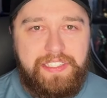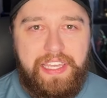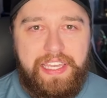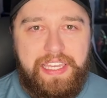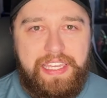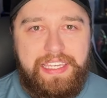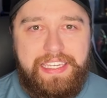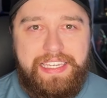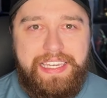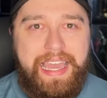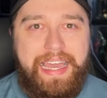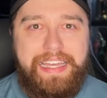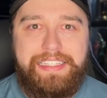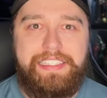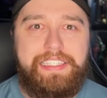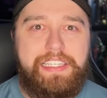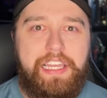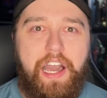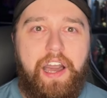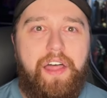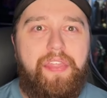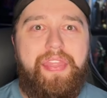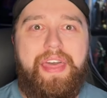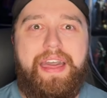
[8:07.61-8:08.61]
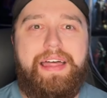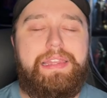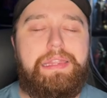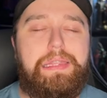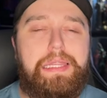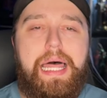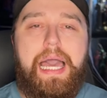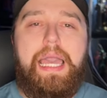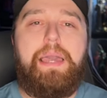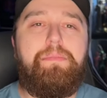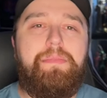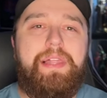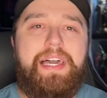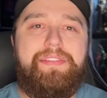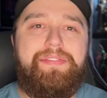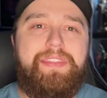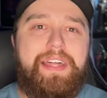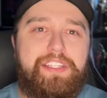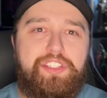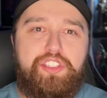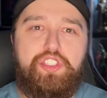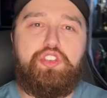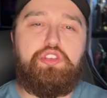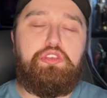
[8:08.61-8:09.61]
like he hasn't gotten that limelight,
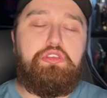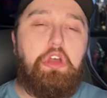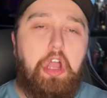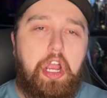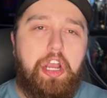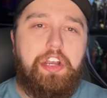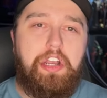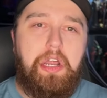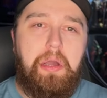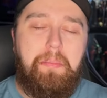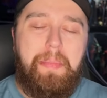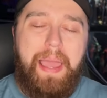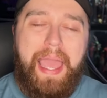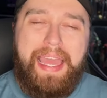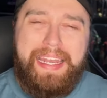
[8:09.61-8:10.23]
that stardom,